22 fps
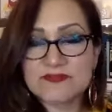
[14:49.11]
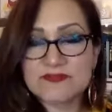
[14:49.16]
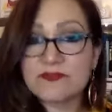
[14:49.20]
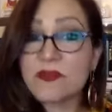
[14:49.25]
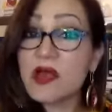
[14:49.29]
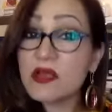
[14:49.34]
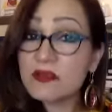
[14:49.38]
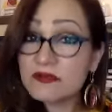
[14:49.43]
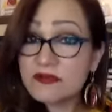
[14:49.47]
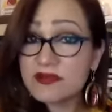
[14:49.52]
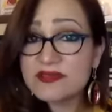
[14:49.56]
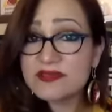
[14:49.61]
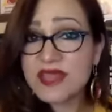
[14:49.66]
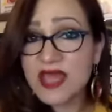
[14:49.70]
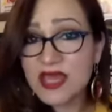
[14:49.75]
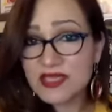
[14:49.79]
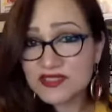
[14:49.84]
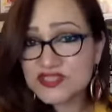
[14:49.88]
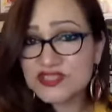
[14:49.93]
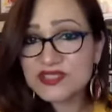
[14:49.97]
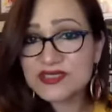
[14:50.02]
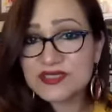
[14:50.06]
Margaret
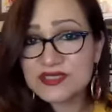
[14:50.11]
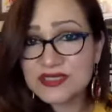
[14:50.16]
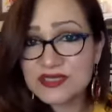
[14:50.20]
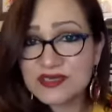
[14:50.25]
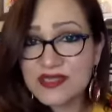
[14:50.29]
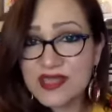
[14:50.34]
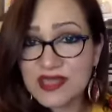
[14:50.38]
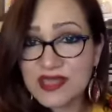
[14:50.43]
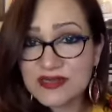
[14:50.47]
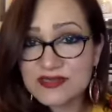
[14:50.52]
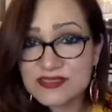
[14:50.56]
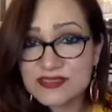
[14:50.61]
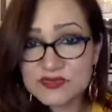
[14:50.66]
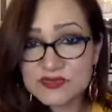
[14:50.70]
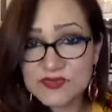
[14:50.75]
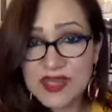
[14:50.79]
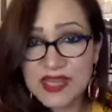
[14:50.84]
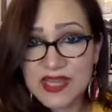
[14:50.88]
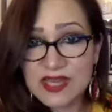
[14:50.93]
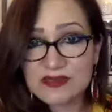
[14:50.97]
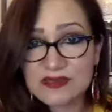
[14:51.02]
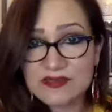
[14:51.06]
Thatcher did that as
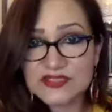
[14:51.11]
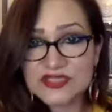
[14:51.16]
well.